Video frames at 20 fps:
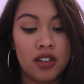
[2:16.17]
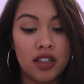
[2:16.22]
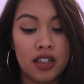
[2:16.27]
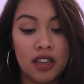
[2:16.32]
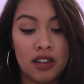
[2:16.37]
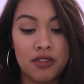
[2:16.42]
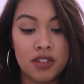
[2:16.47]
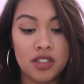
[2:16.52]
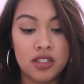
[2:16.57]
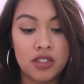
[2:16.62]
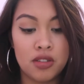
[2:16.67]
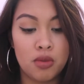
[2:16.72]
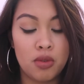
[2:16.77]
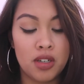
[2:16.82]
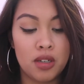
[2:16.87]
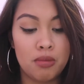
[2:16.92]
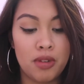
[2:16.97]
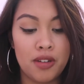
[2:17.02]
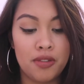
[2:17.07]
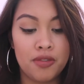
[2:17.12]
going to give it to
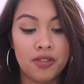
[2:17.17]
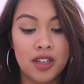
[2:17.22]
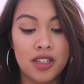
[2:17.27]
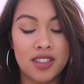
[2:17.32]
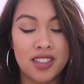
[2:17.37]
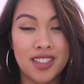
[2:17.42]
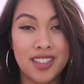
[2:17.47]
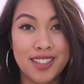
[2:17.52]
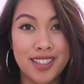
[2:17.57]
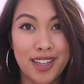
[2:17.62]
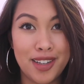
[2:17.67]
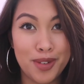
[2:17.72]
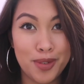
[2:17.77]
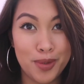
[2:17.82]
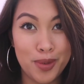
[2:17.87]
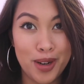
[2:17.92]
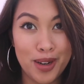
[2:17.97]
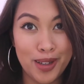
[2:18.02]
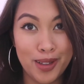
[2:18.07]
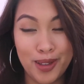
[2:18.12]
one of my friends because I
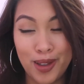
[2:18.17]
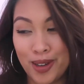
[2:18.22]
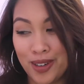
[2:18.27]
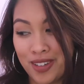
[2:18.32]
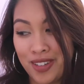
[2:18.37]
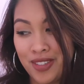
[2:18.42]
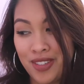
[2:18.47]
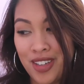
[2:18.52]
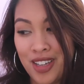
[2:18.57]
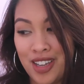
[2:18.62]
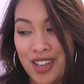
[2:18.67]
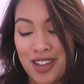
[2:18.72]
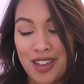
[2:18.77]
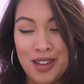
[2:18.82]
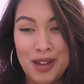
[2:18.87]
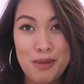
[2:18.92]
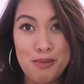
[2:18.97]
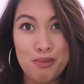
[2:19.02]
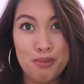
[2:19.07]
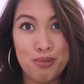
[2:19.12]
don't wear a lot of
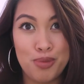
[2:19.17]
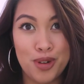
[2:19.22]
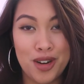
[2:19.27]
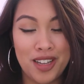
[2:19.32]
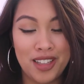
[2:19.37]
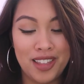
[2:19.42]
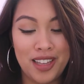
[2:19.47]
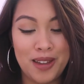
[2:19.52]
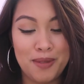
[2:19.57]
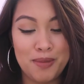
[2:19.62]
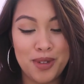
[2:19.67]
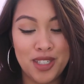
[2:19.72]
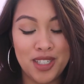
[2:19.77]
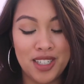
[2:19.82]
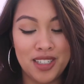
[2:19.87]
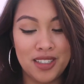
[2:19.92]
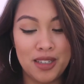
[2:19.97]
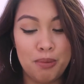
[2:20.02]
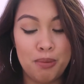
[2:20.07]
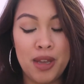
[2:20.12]
bright like
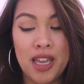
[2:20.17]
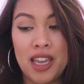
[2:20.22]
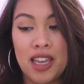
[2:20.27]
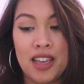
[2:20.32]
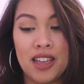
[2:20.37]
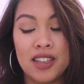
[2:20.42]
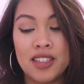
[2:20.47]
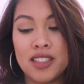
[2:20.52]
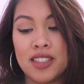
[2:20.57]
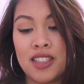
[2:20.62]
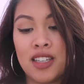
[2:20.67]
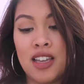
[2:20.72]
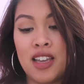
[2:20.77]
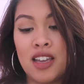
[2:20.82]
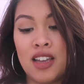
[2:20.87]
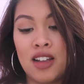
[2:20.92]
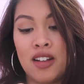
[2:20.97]
magenta pinks.